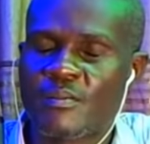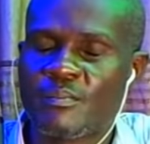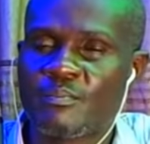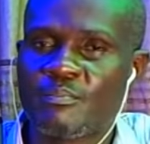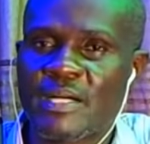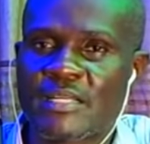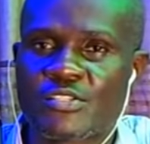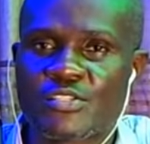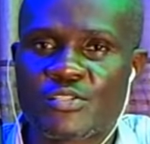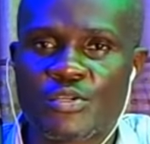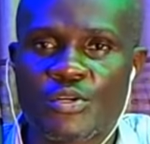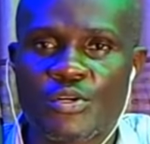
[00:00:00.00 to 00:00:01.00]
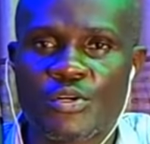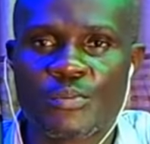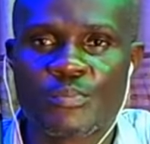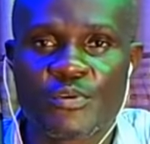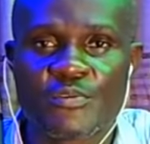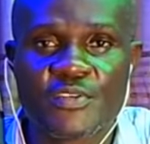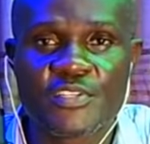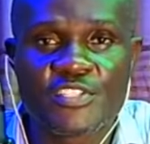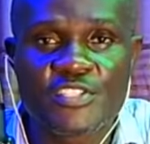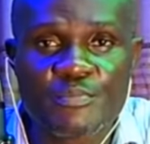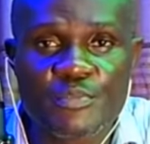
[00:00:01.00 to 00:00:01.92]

Pastor Prophet T.B.